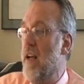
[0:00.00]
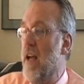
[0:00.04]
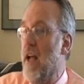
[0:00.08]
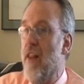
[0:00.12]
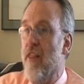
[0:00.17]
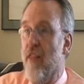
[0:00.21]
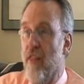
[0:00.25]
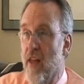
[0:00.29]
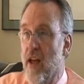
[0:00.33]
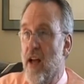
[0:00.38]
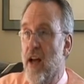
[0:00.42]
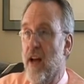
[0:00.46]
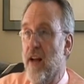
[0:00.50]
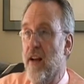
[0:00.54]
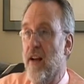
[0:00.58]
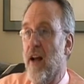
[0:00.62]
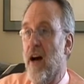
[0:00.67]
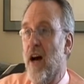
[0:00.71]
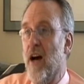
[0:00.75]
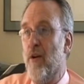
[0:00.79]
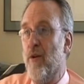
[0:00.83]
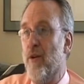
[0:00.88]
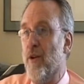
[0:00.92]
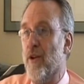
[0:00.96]
And then
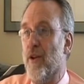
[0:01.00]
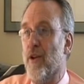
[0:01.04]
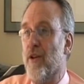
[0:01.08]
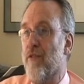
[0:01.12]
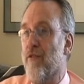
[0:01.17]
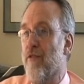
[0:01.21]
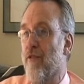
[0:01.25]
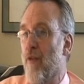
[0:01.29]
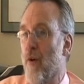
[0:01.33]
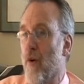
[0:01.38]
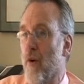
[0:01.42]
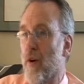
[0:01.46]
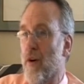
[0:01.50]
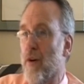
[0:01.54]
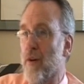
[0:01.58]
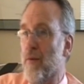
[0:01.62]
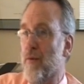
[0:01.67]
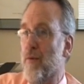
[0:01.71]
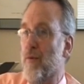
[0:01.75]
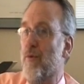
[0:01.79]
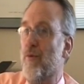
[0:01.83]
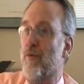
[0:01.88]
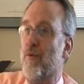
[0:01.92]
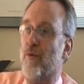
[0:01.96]
I would look
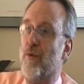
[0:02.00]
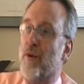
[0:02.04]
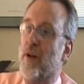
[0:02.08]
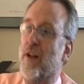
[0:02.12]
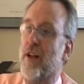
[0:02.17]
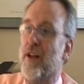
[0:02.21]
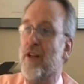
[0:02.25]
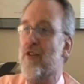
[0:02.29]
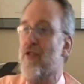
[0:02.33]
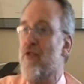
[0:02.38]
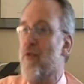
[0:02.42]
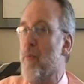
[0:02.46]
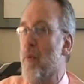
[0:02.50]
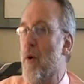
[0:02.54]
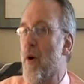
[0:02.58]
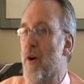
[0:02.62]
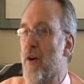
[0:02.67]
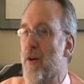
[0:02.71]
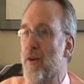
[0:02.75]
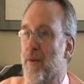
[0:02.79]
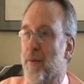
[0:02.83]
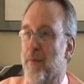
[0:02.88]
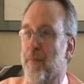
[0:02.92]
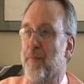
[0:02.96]
for really
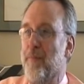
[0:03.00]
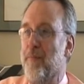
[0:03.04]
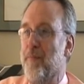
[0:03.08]
smart